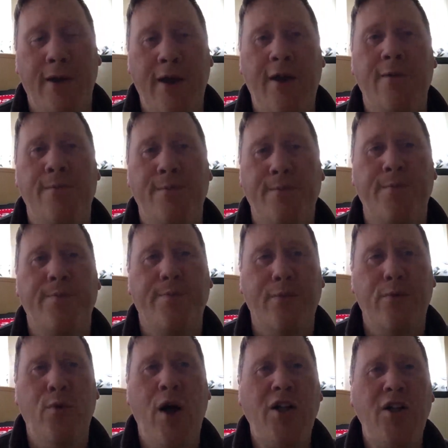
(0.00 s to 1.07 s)
Yeah.
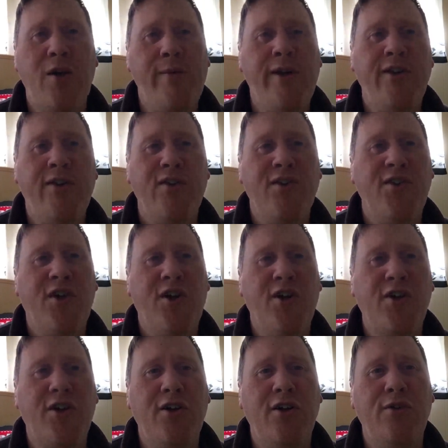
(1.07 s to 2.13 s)
Welcome into the
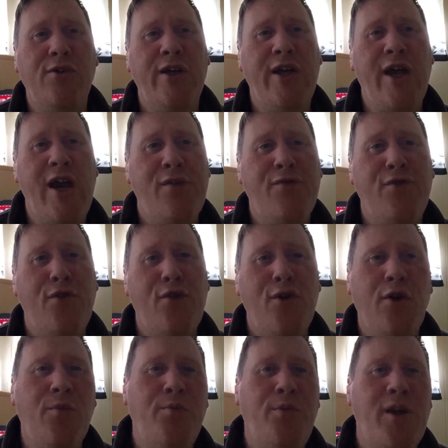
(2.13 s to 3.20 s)
circle. We have
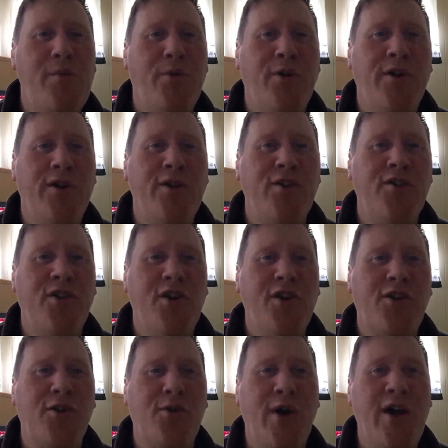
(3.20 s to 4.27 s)
4 people in the
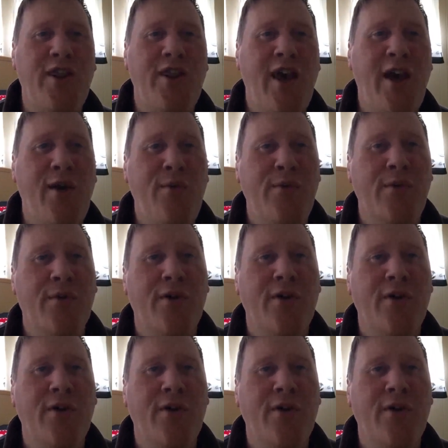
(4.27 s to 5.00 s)
circle right now.